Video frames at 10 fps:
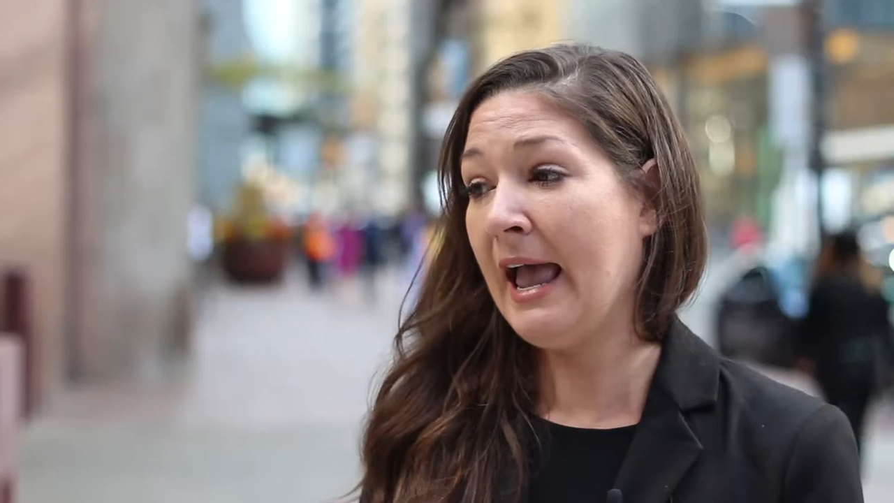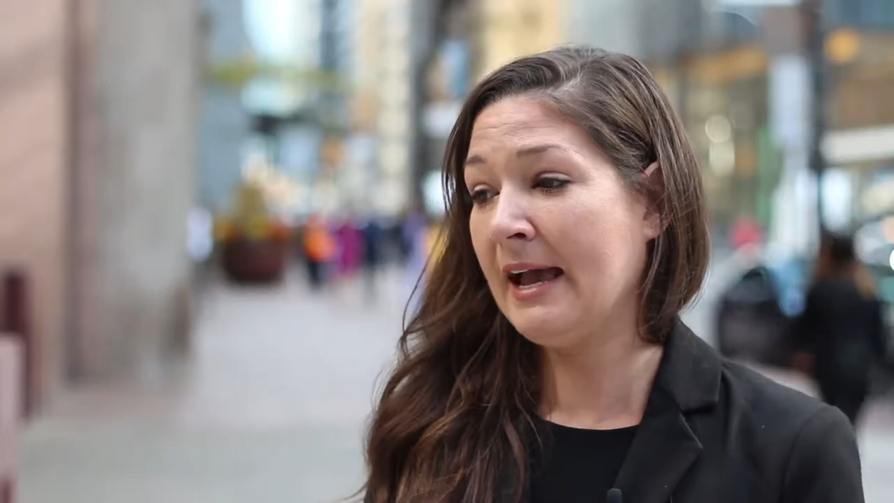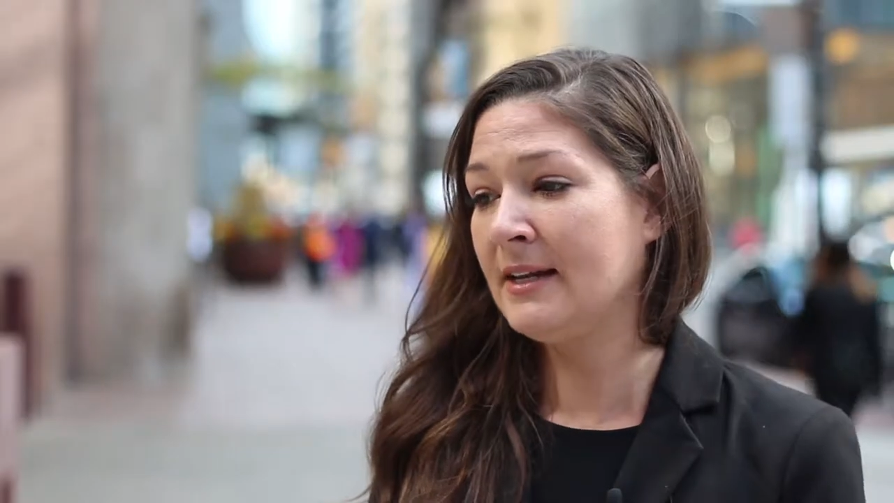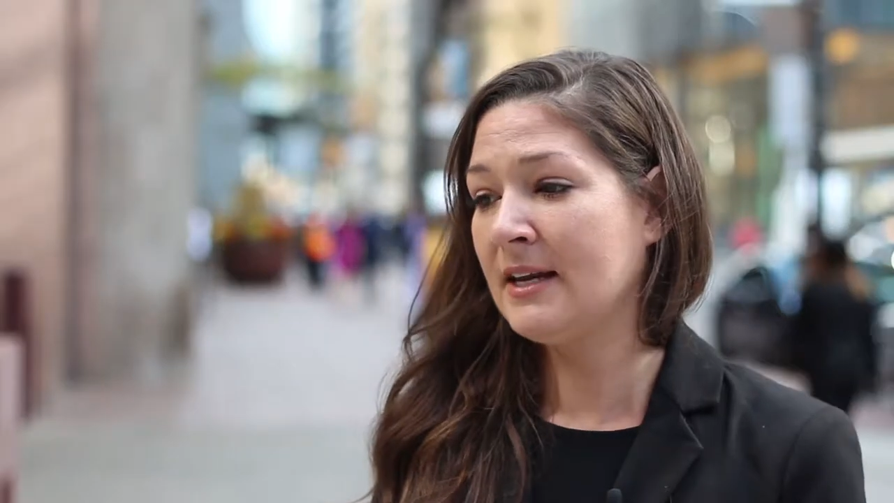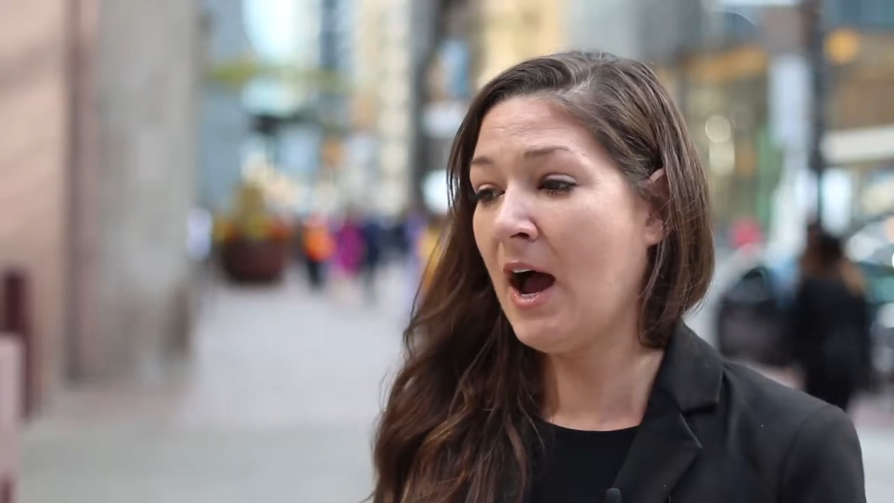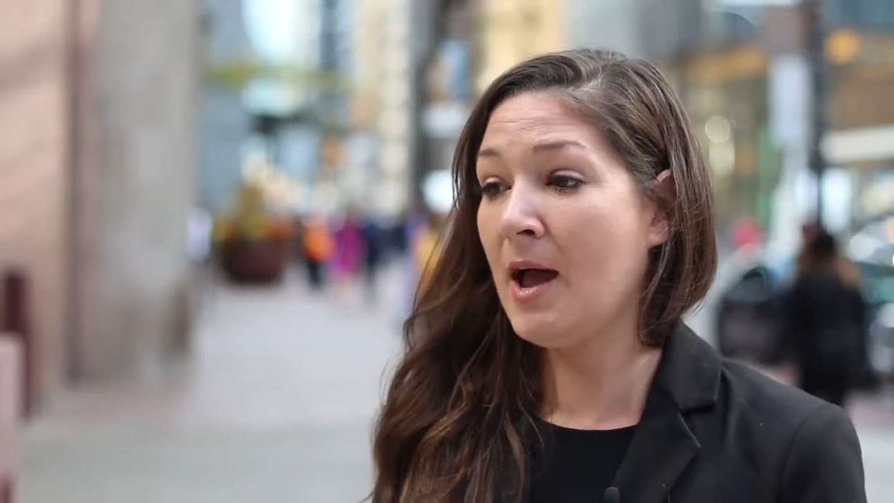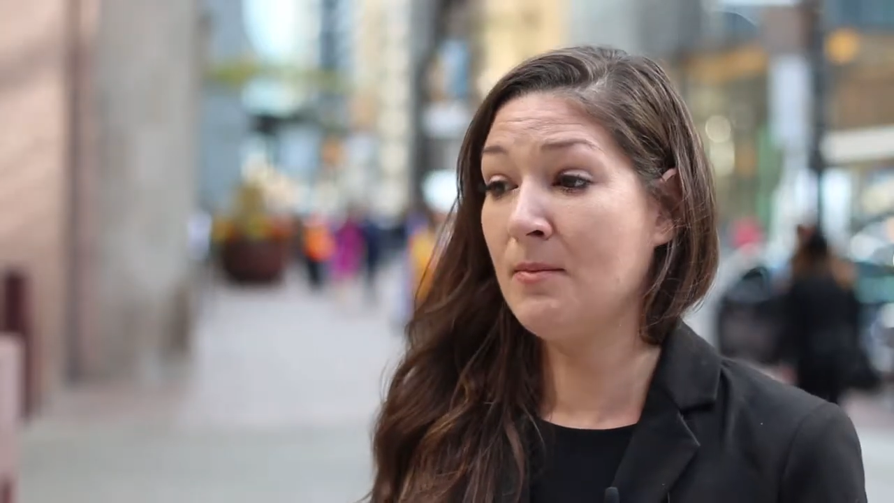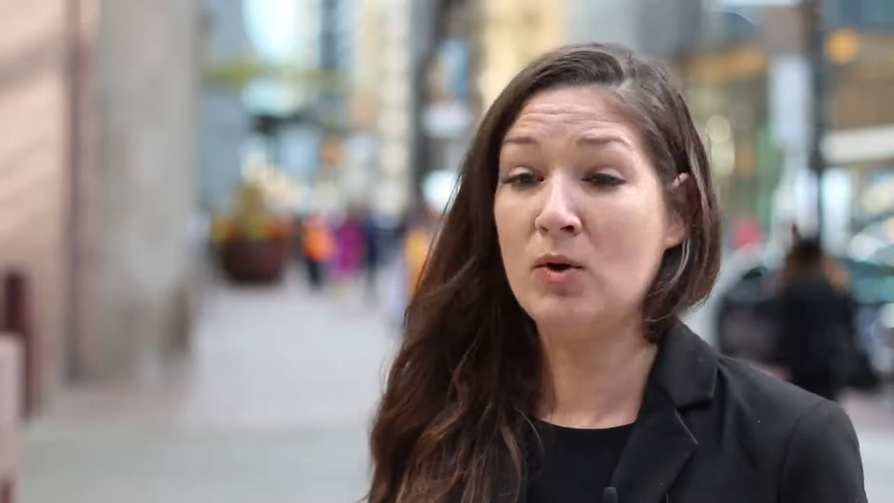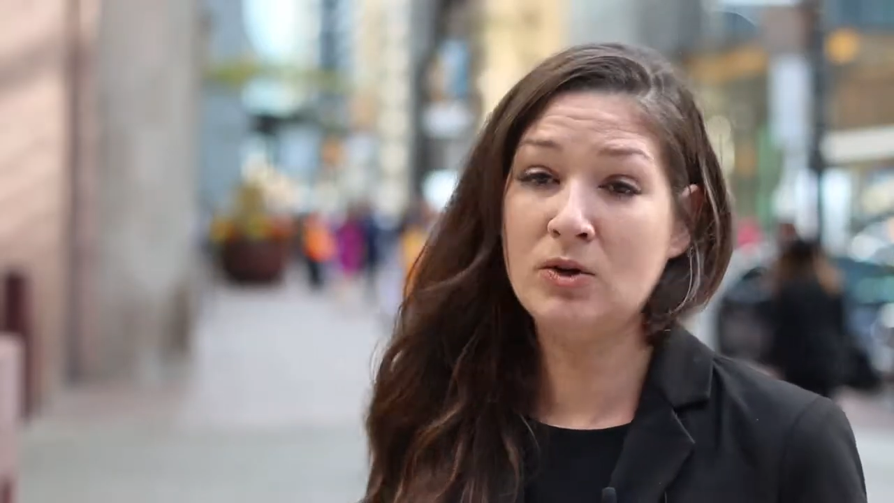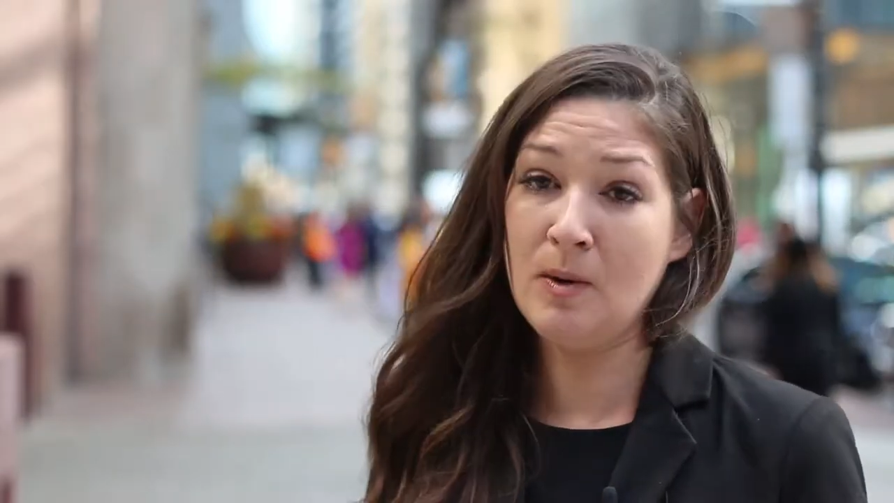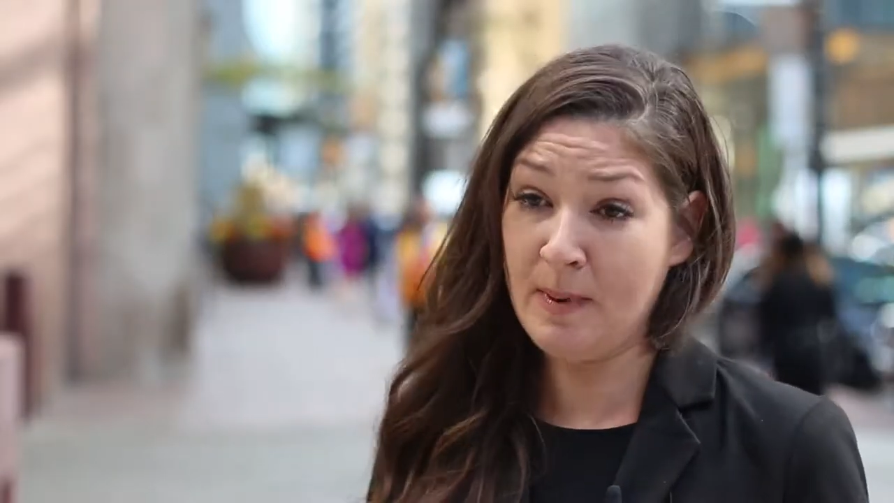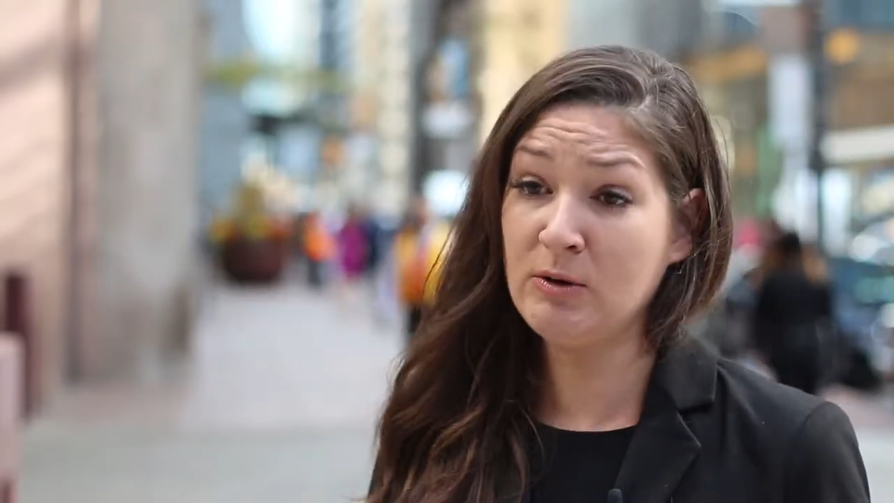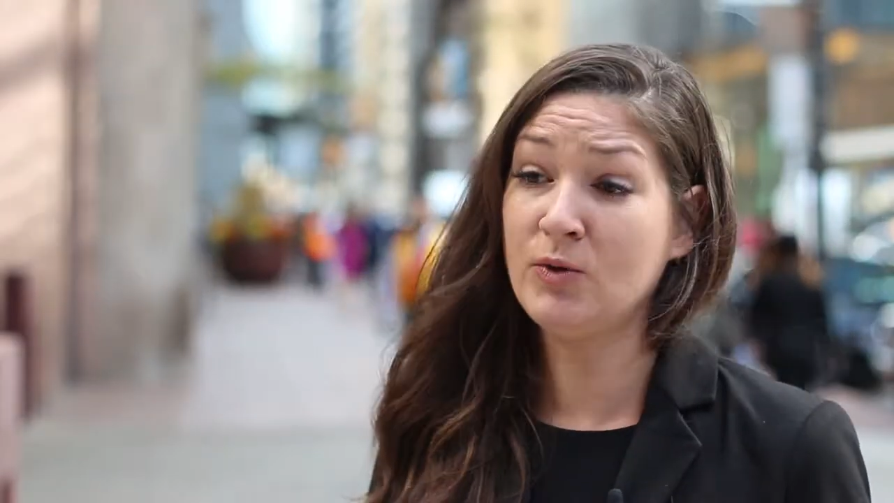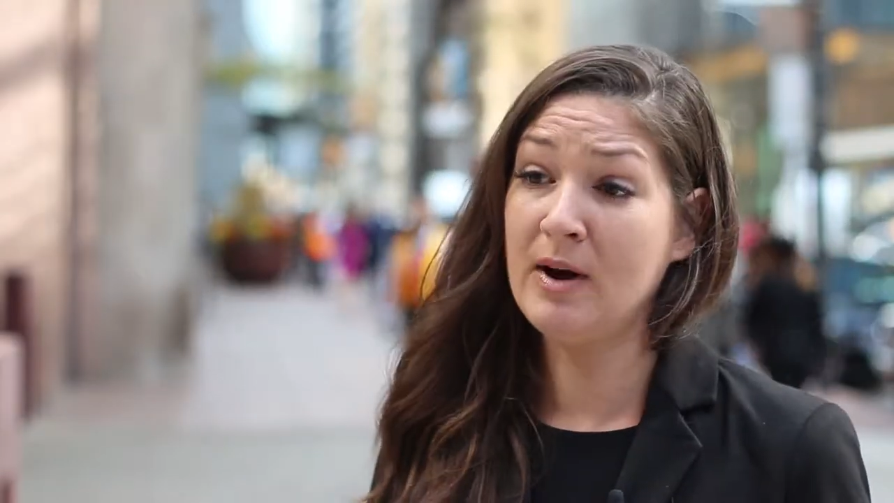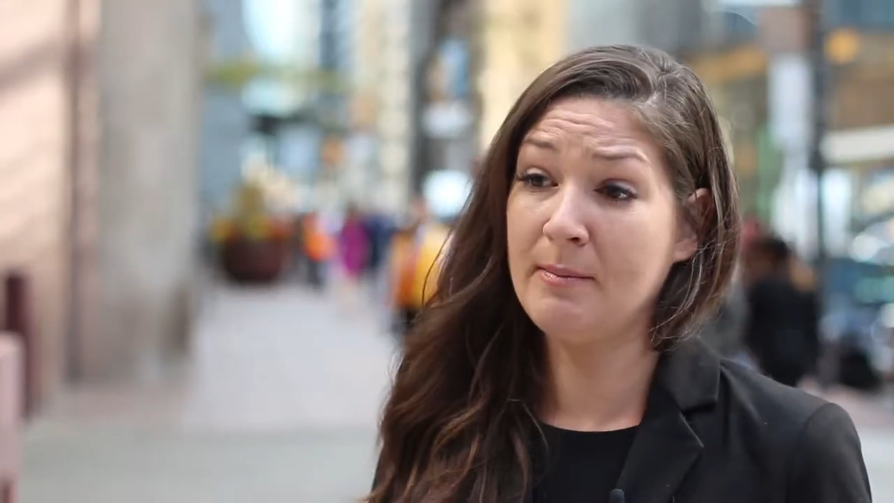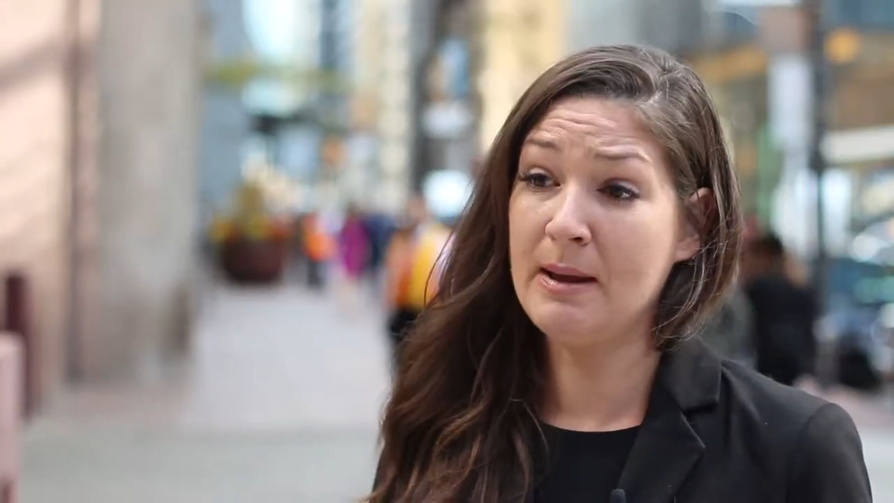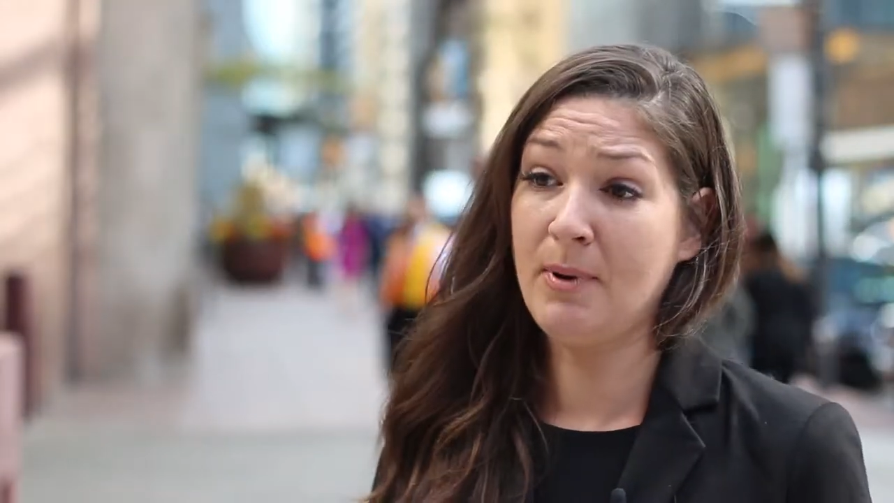and I'm about to write my